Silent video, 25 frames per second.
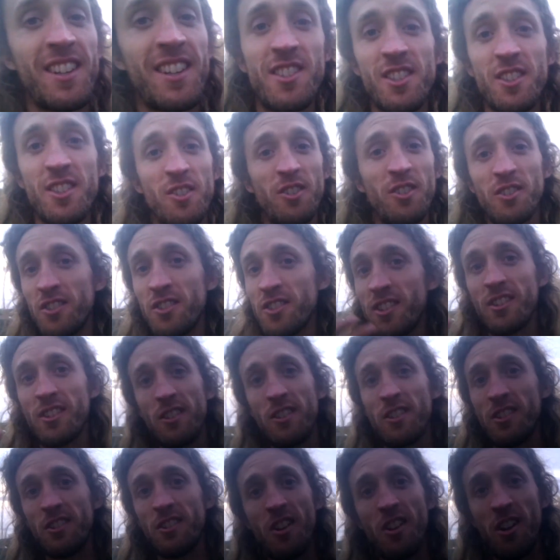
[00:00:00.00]
it's
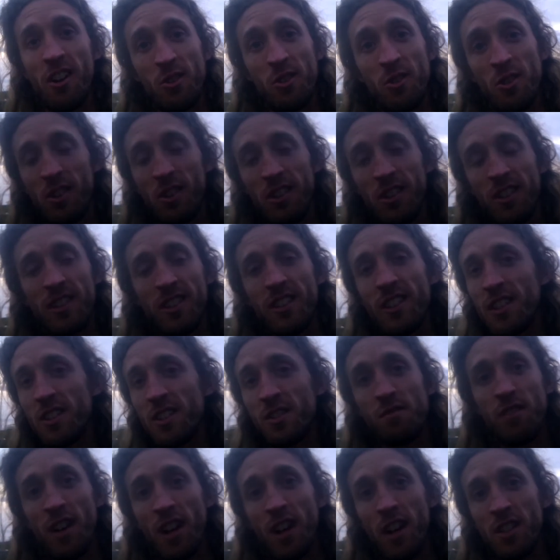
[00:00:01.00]
not cooked, it's
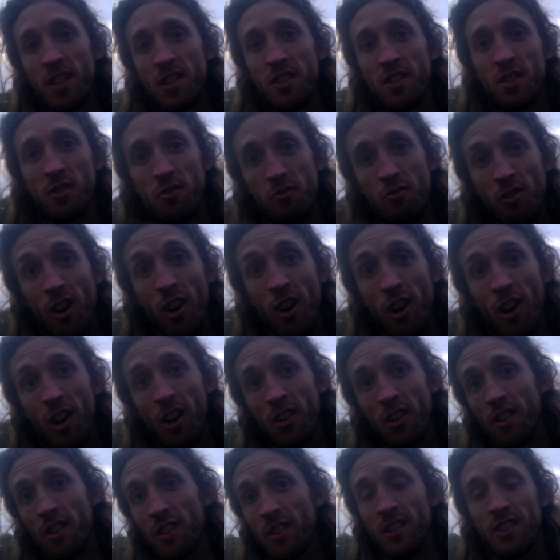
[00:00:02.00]
fresh, it's
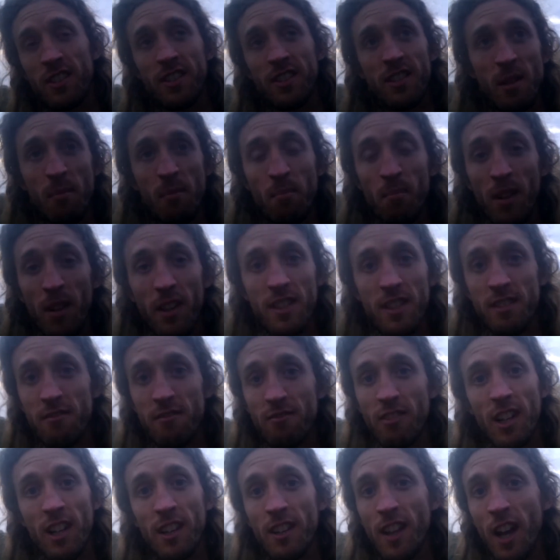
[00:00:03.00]
raw, it's simple, it's
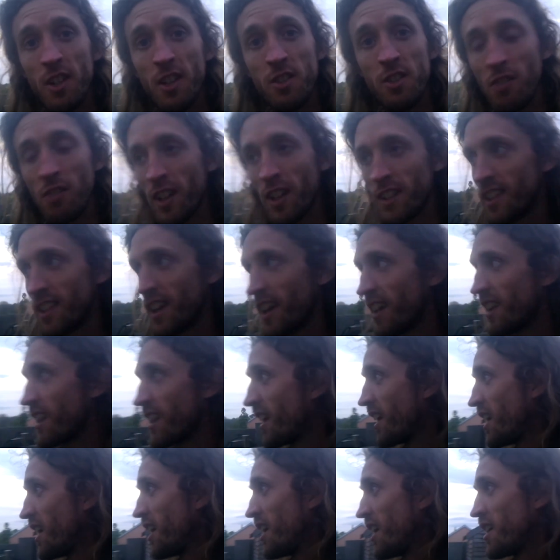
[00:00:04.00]
really natural like that.
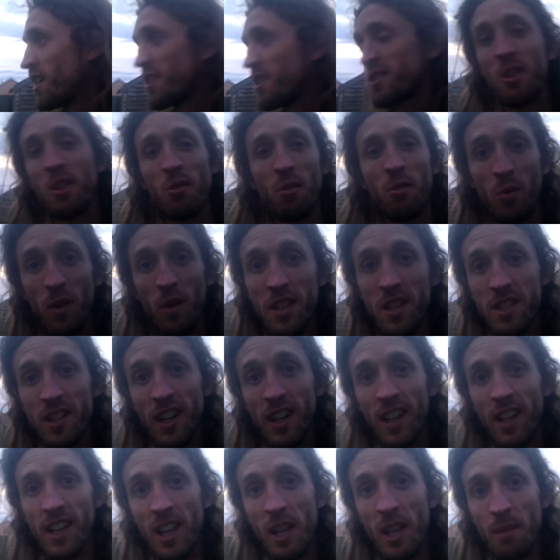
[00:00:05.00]
So when we
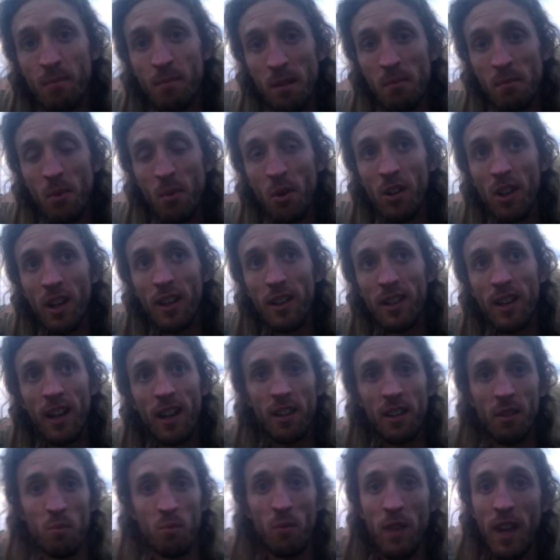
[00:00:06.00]
start eating a bit more like that,
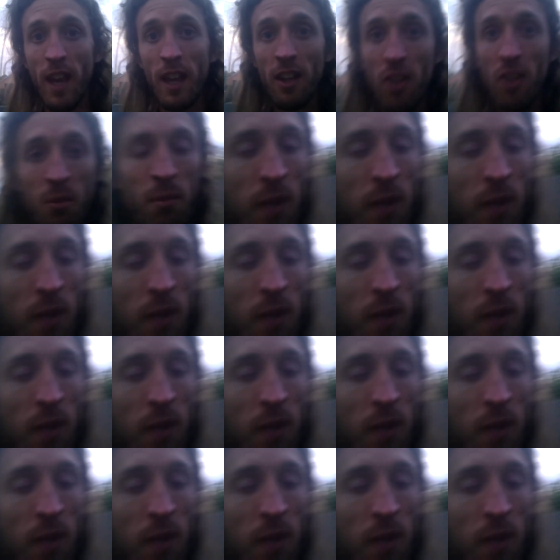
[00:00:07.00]
we ain't going